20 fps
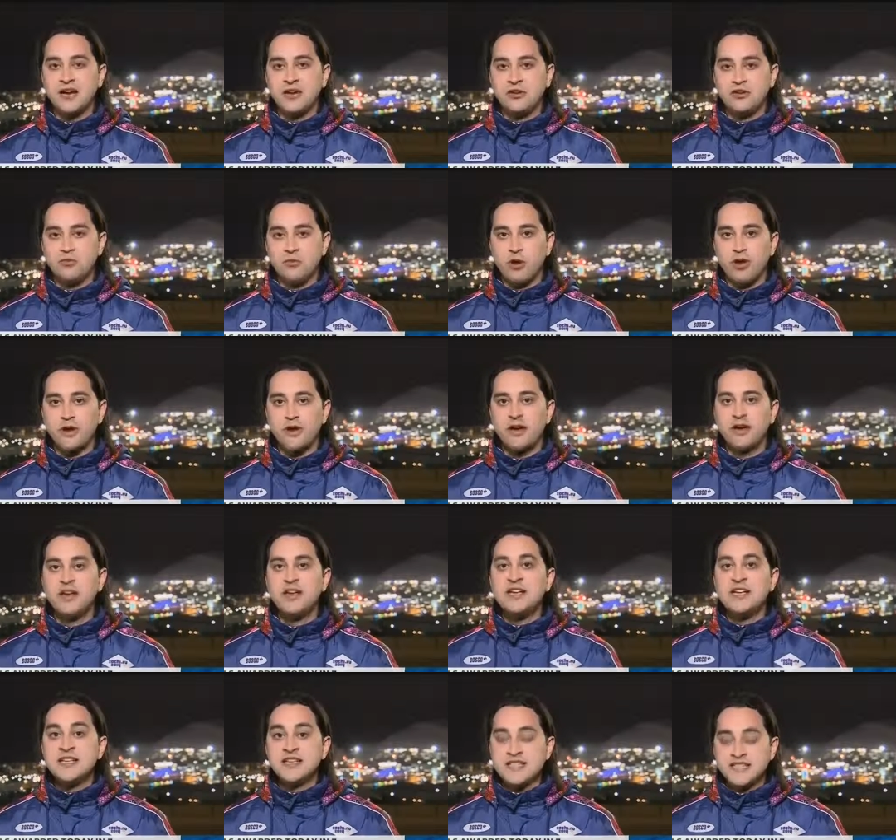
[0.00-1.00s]
uh, who won a
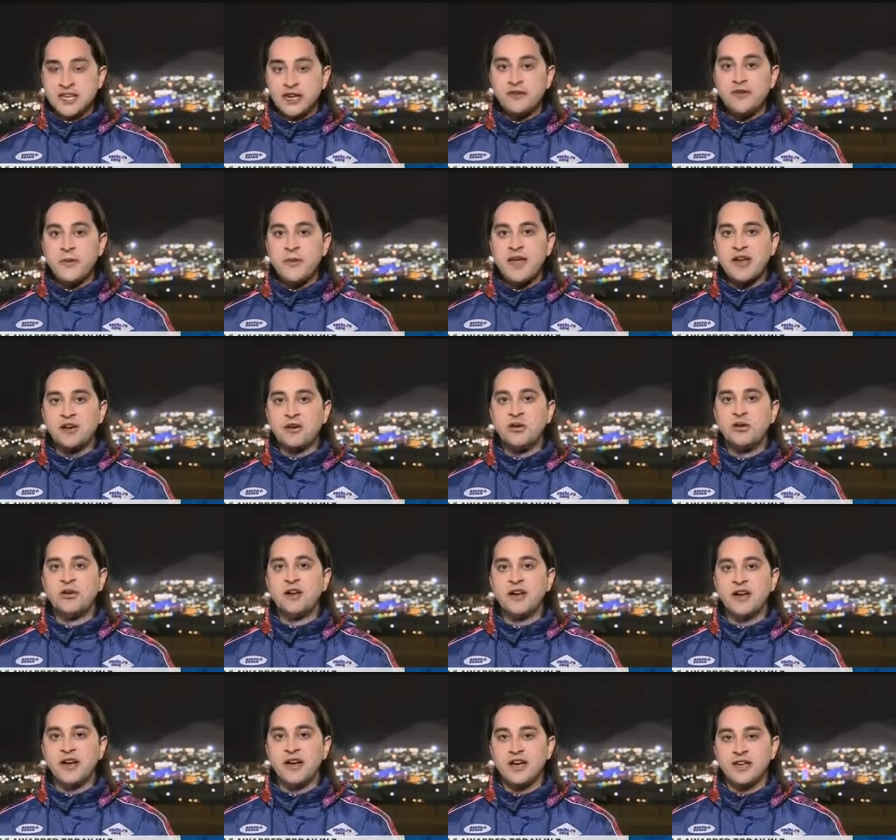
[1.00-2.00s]
silver
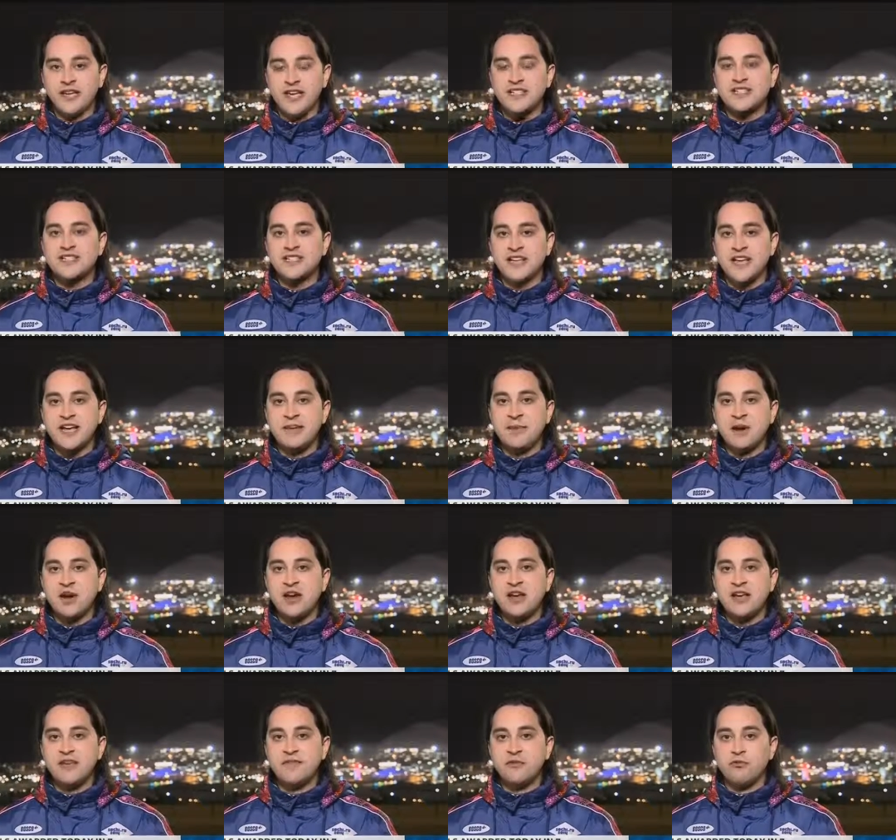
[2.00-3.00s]
medal uh, yesterday
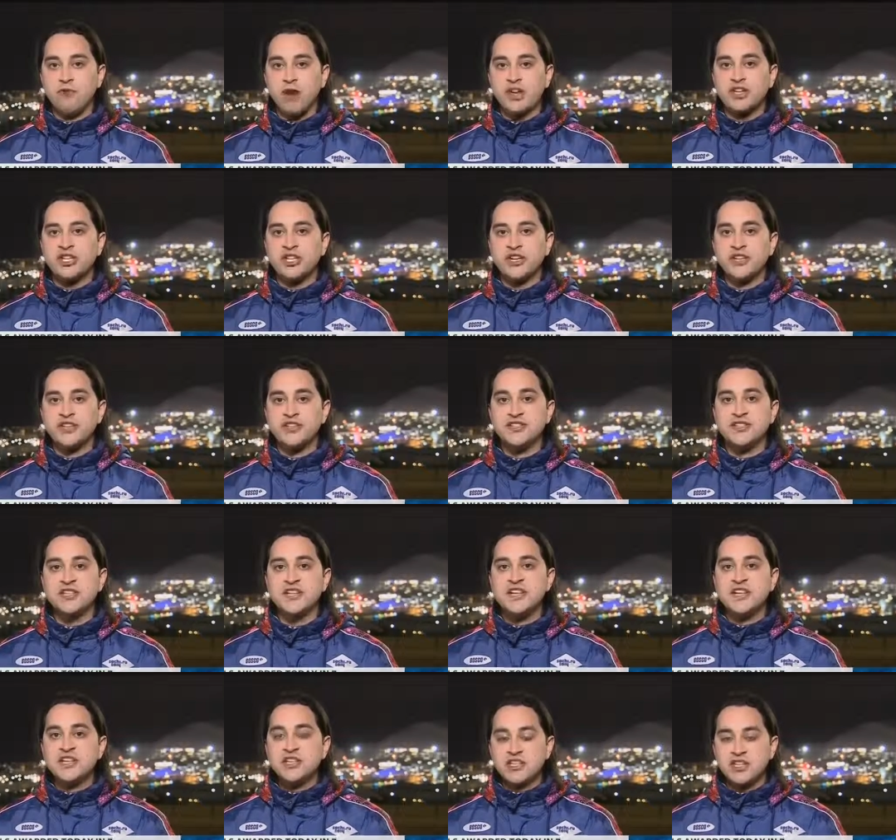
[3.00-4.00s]
behind the Russians.